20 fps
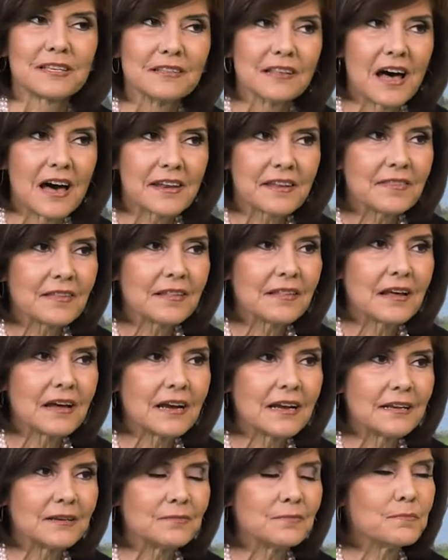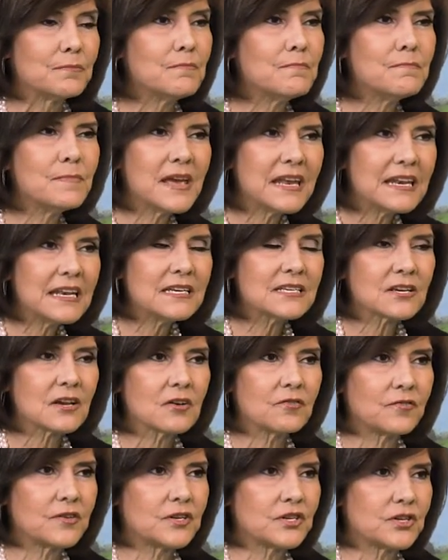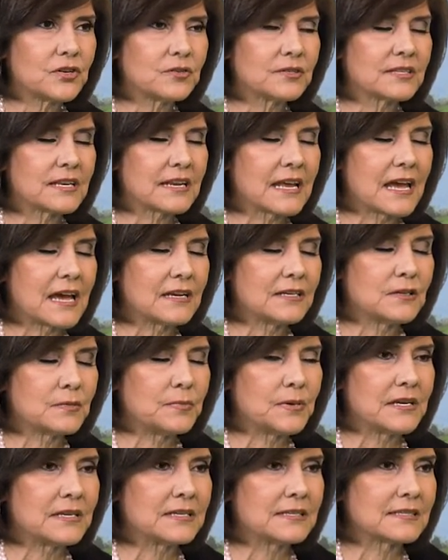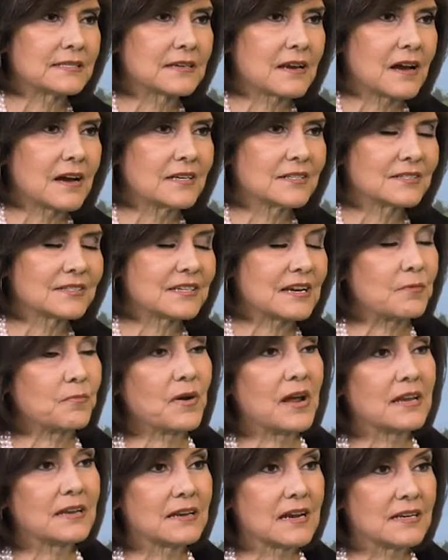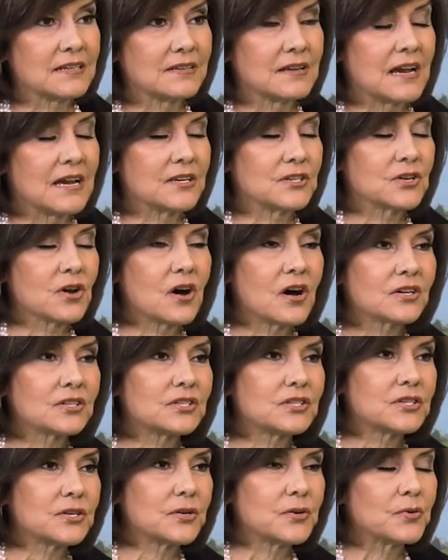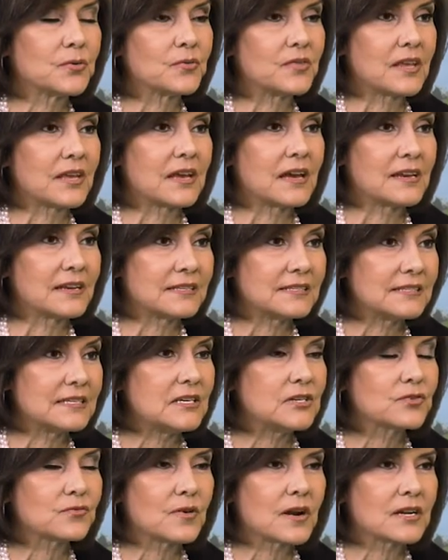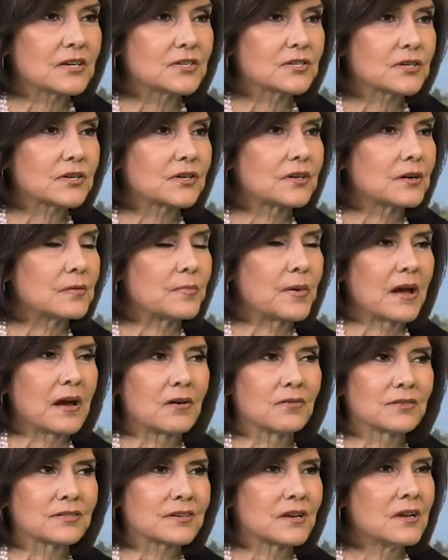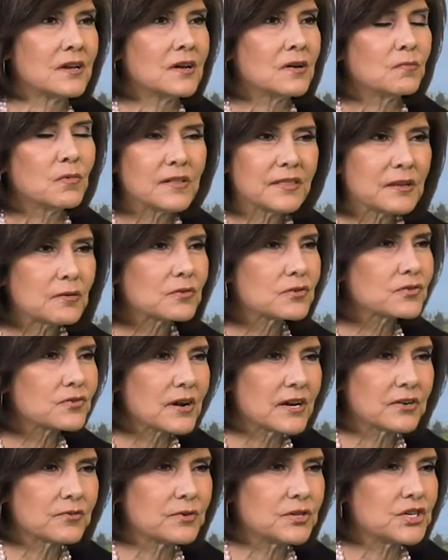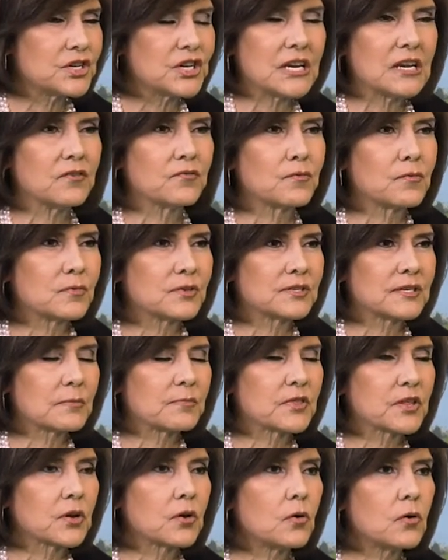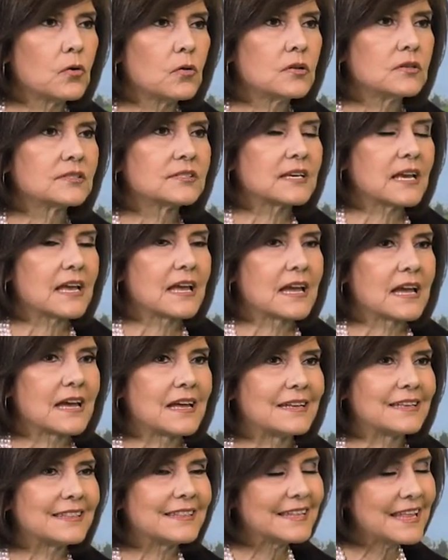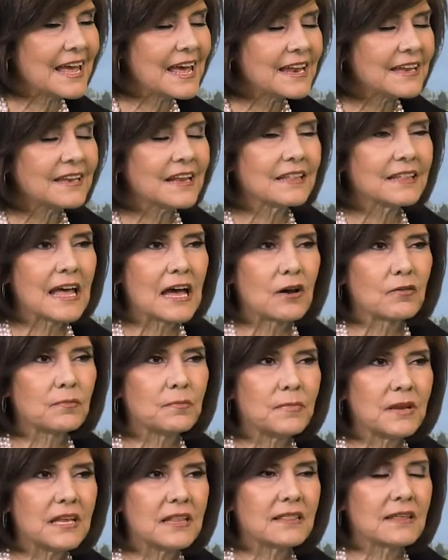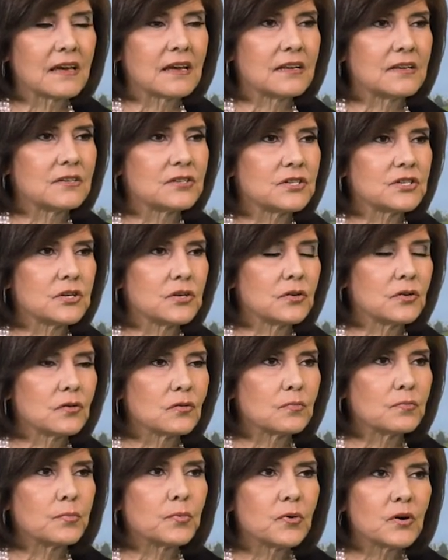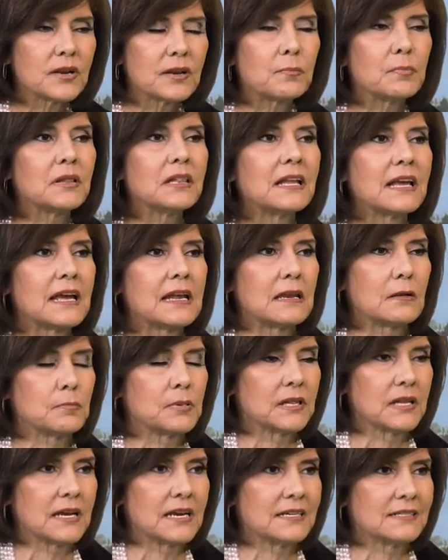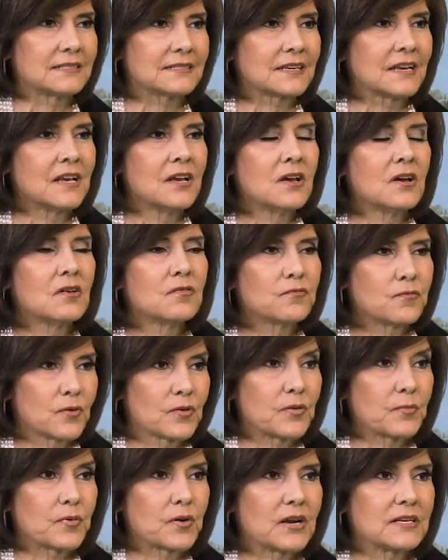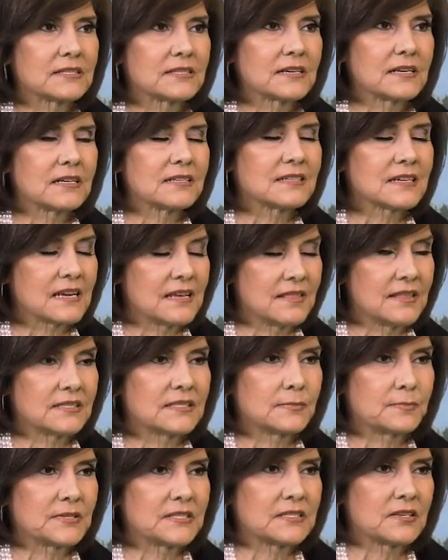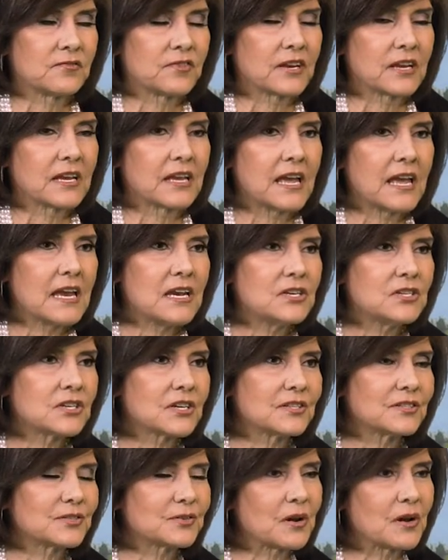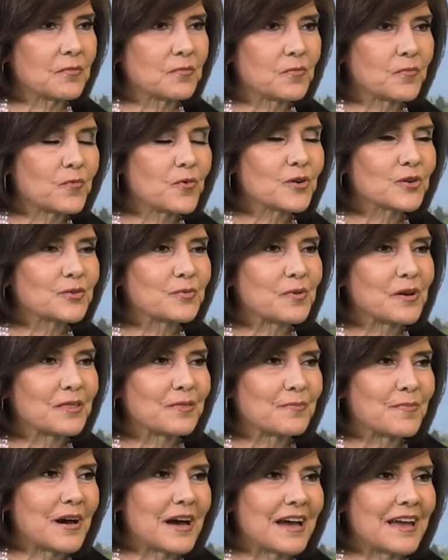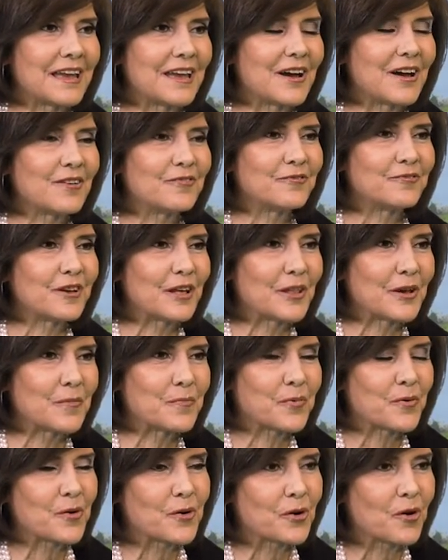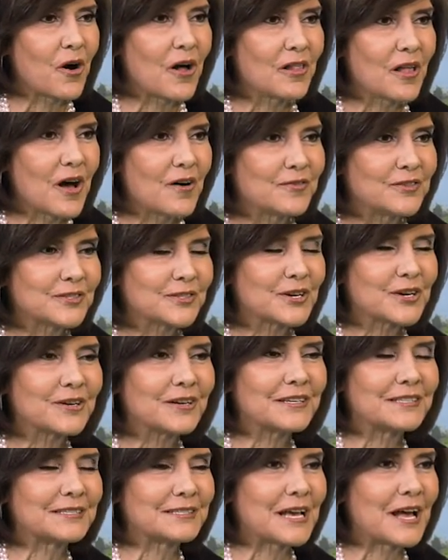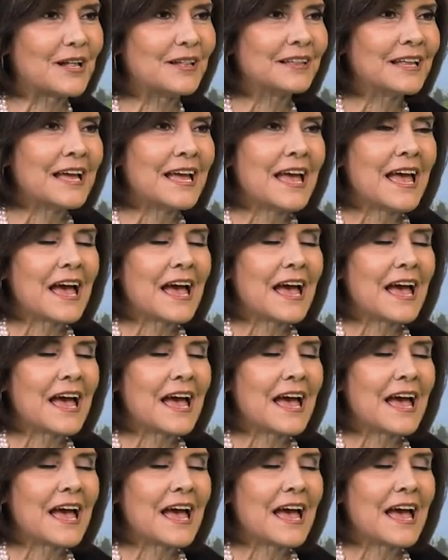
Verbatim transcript: a lot on the line, many tough issues that had to be discussed. I went and I, I talked to the NSC director about what they were trying to achieve, what were some of the goals. And that allowed me then to put a plan in place for the president and this specific occasion. So I worked with my uh, fellow protocol officer, Asel.